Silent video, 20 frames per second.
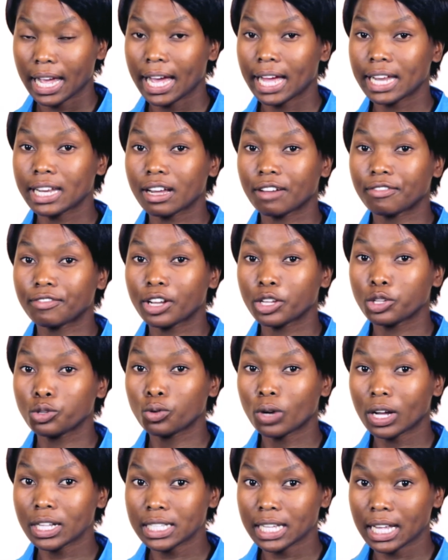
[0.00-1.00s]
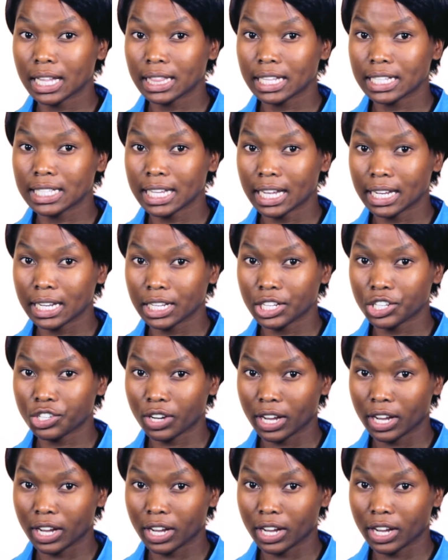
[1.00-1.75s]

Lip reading: and after you attend the tenant